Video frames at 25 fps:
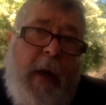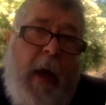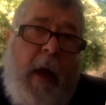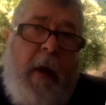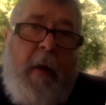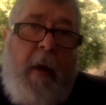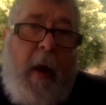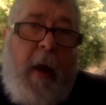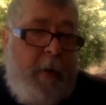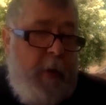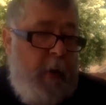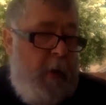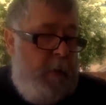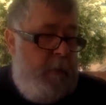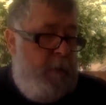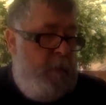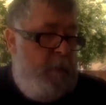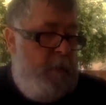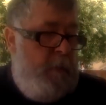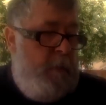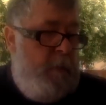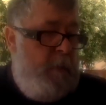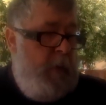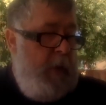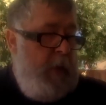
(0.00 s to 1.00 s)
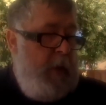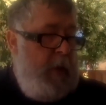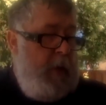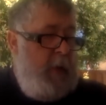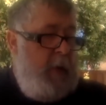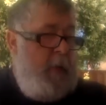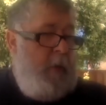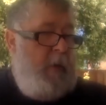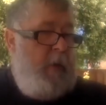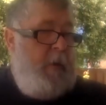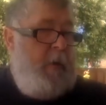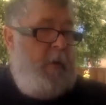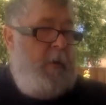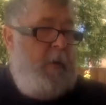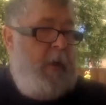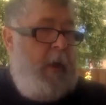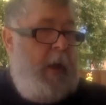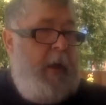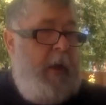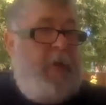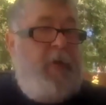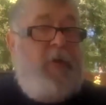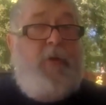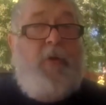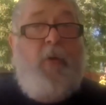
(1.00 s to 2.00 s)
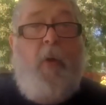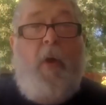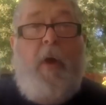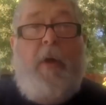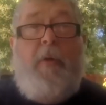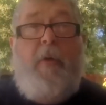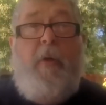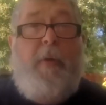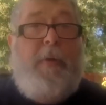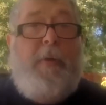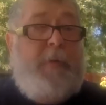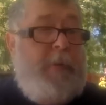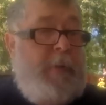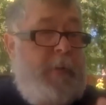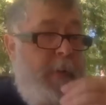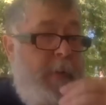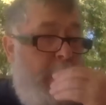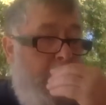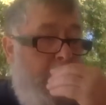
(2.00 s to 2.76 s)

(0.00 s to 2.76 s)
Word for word: And I, you know, I enjoy Jos,